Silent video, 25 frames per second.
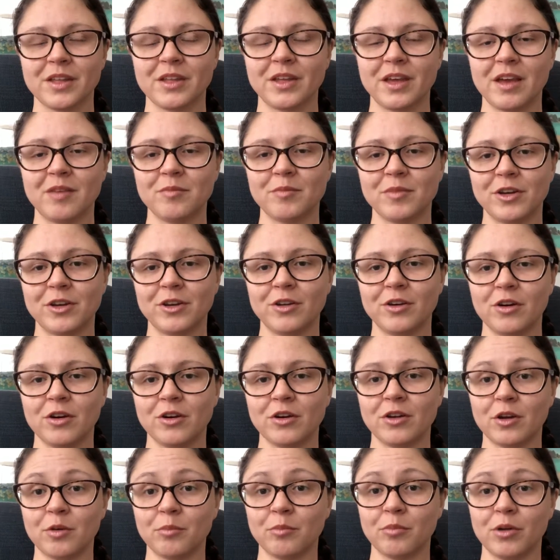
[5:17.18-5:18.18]
have my
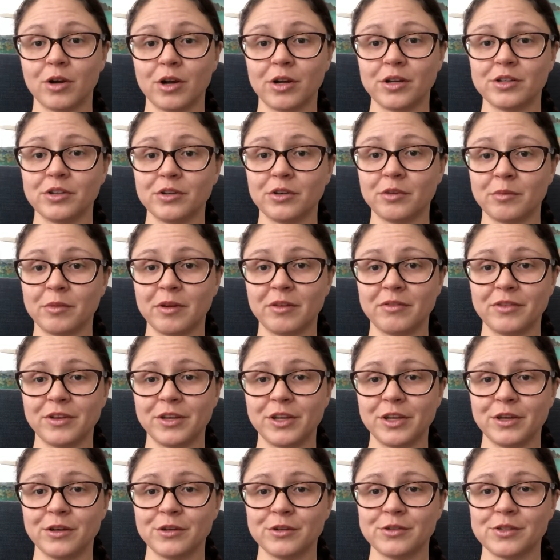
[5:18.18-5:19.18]
dog not bark during my
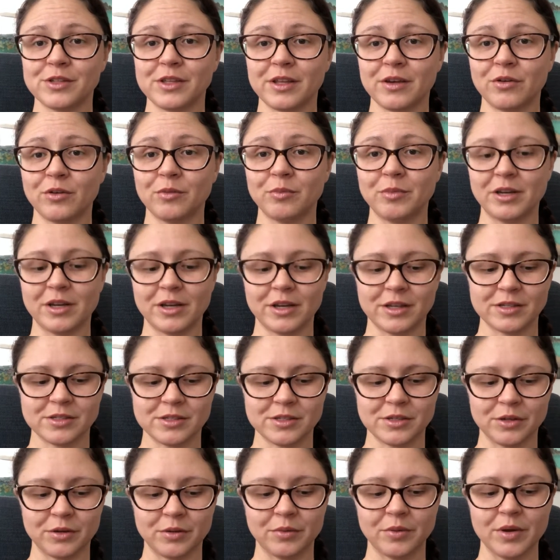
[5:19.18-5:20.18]
videos, that would be
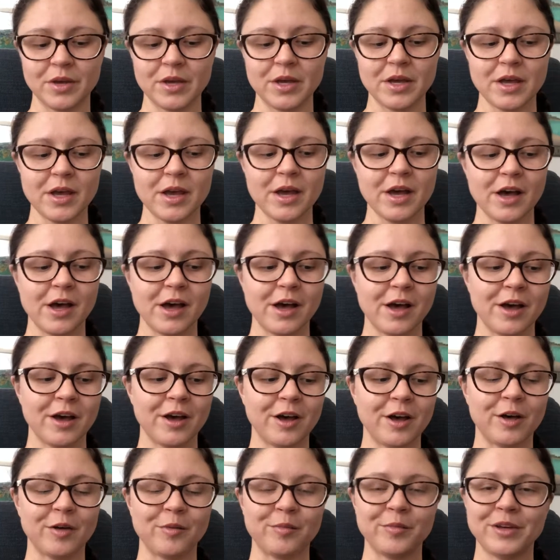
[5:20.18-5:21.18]
nice too.
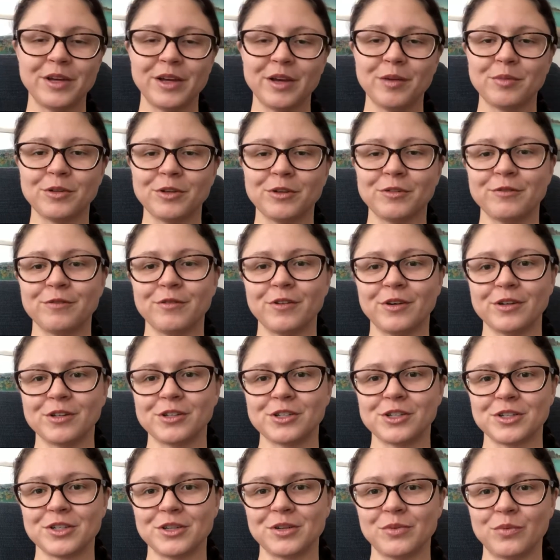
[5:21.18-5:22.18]
Being able to
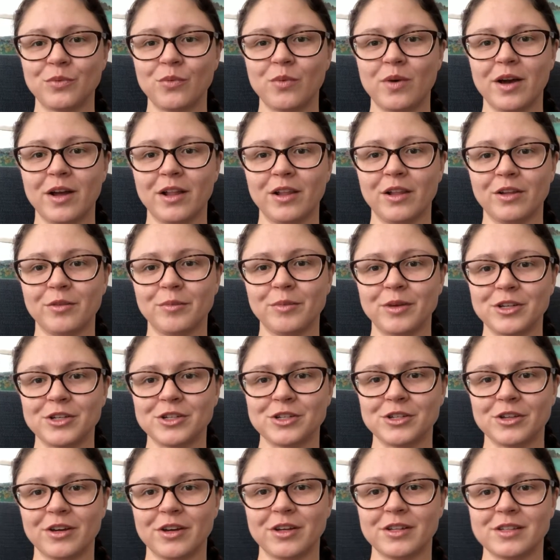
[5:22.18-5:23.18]
function while on my
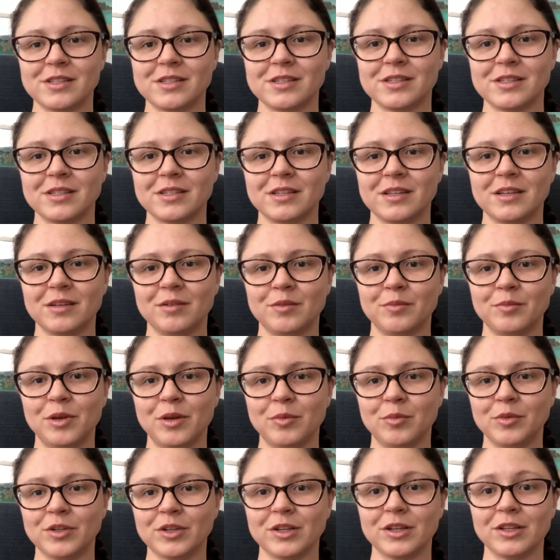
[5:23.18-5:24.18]
shots, be
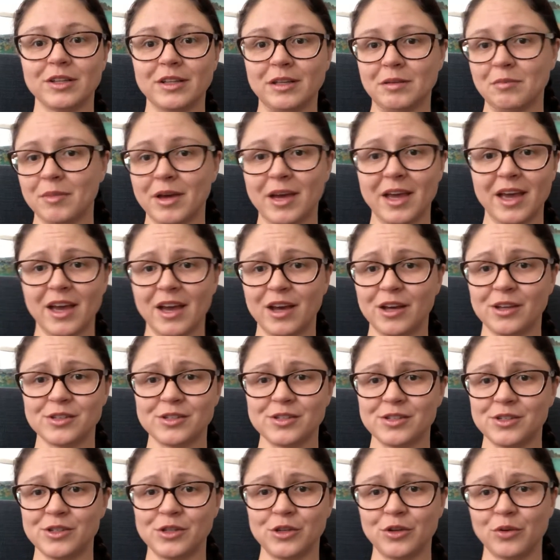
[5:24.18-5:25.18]
able to clean my house,
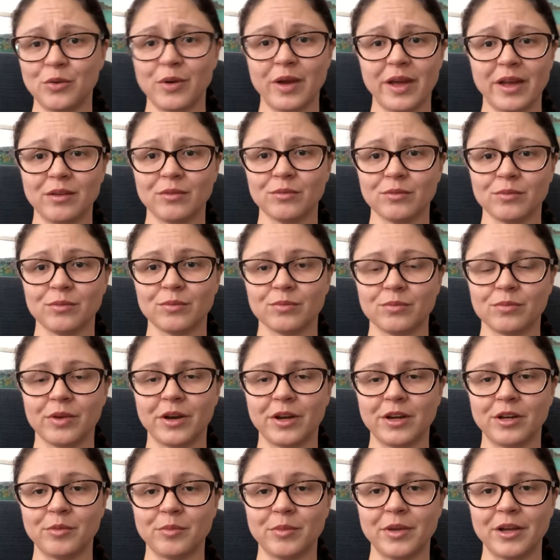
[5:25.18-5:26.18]
do
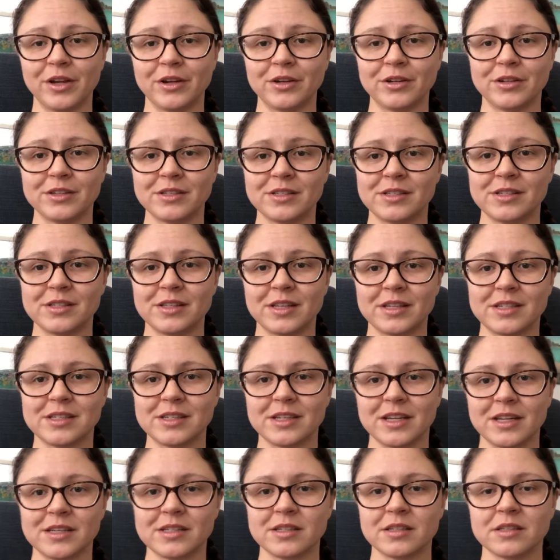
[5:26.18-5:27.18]
random errands, that's
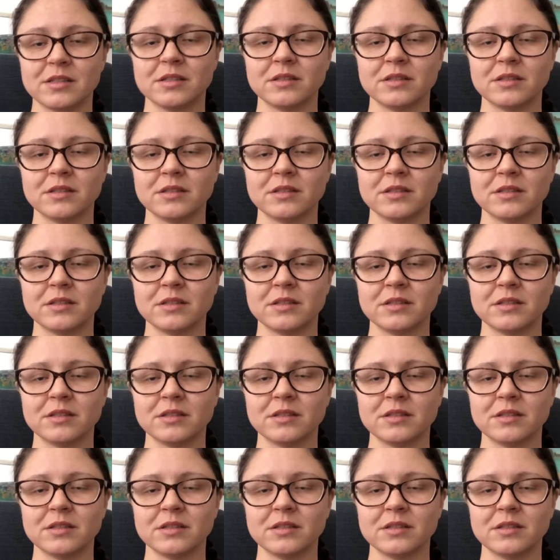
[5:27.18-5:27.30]
nice.